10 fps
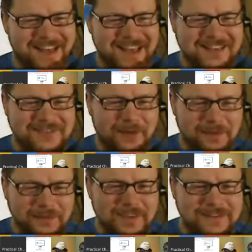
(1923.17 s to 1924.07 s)
it's
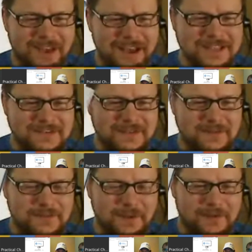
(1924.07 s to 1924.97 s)
roughly the size
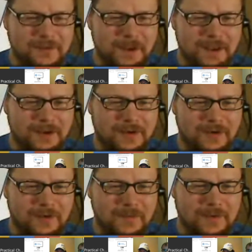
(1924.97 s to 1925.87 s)
of your
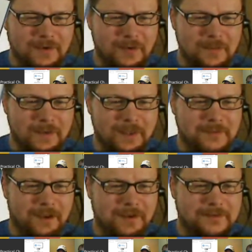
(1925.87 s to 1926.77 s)
Chromecast
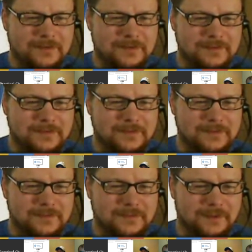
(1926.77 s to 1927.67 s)
box.
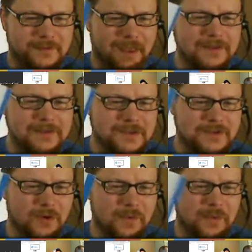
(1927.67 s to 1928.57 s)
Because I got a chance to
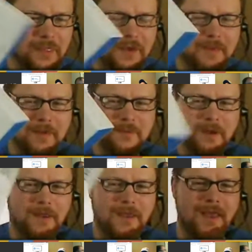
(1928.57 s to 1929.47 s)
hold one the other day at Best
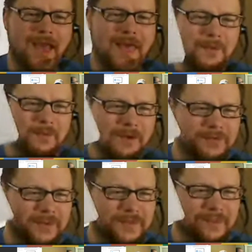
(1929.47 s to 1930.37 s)
Buy, and they're
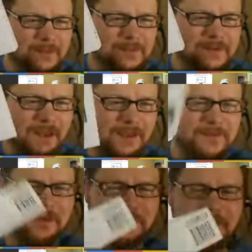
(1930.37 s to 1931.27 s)
roughly the same size.
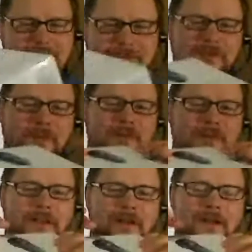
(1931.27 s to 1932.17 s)
I mean, like, it's a little bit
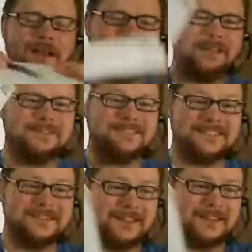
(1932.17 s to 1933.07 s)
thicker, and
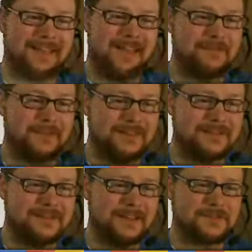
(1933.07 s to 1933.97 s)
it's heavy. It's a
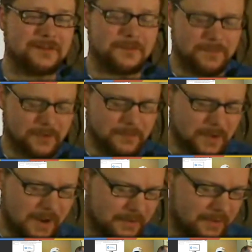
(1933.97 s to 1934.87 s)
dense little
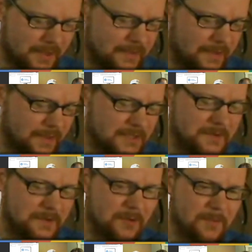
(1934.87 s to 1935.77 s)
product, the
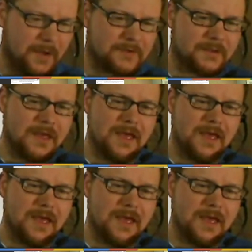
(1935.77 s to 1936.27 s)
HP Chromebox.